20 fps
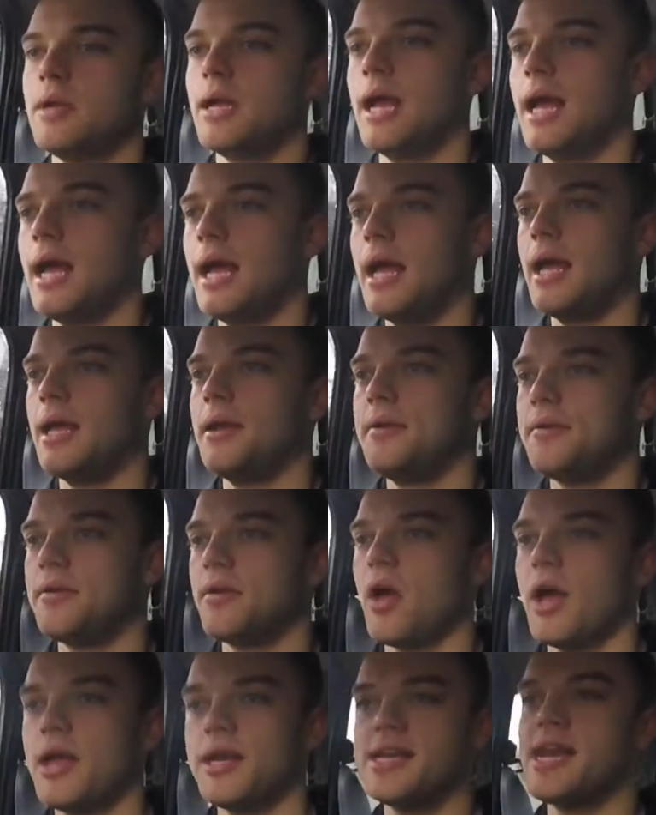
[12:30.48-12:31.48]
and
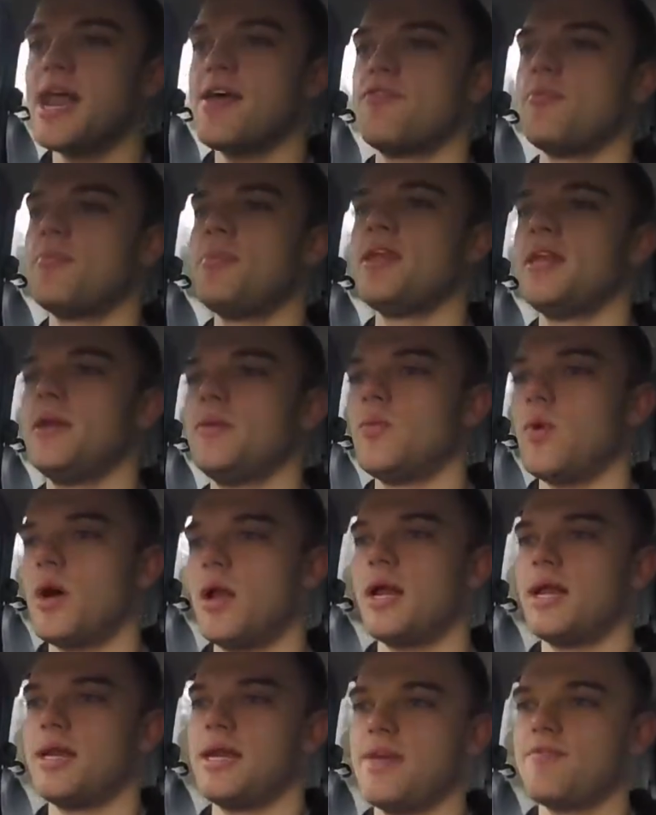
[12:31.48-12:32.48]
I'd never been in one.
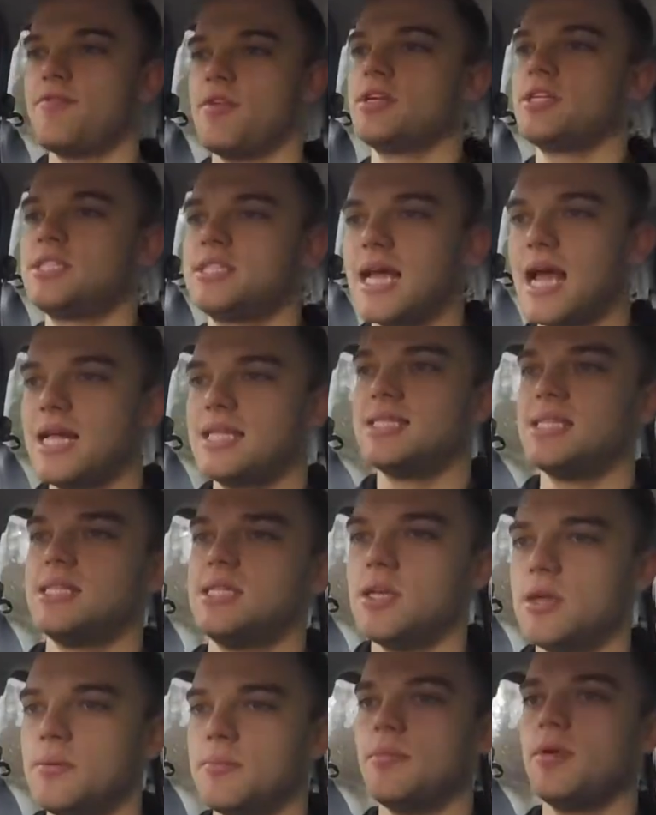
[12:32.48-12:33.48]
I'd never sat in
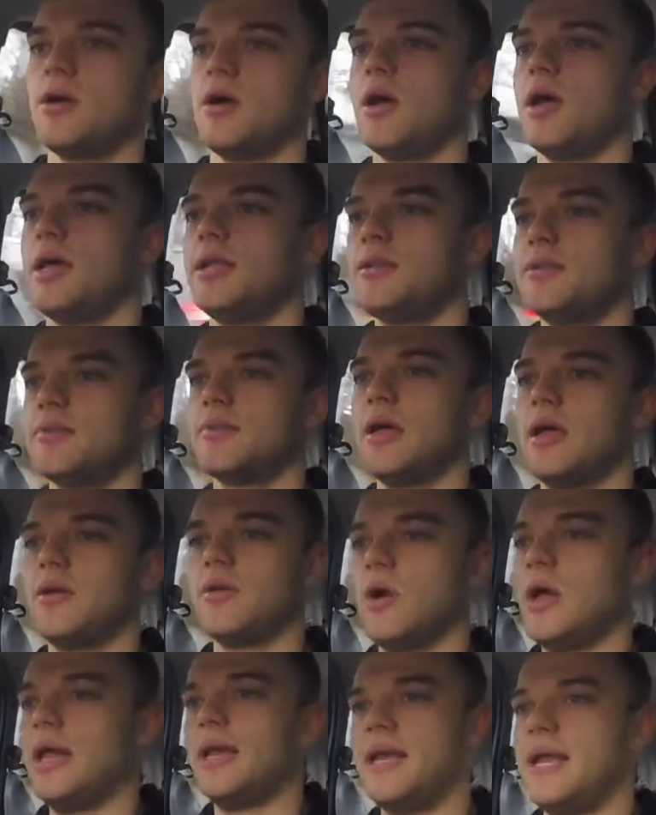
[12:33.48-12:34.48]
them.
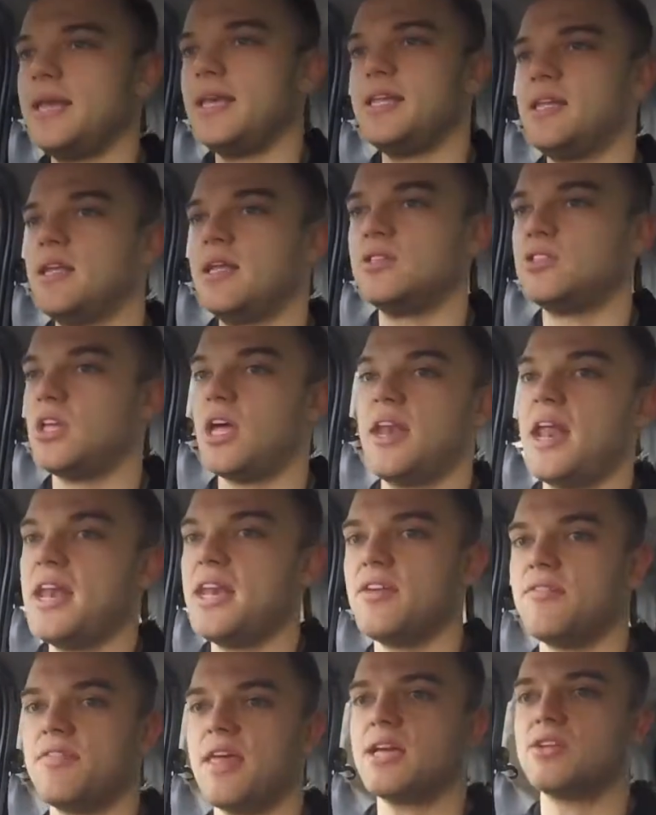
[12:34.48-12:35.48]
And done
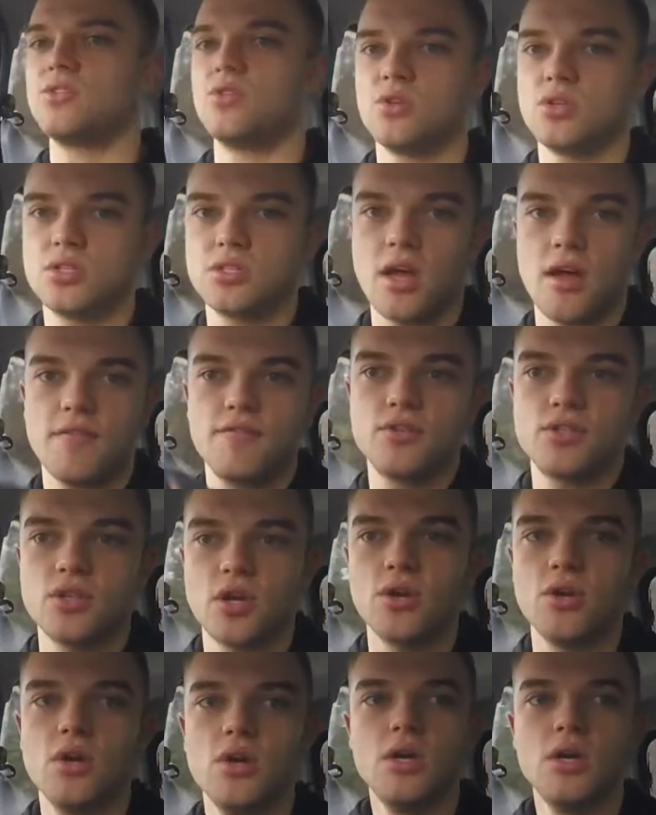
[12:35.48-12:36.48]
any of that sort of stuff. So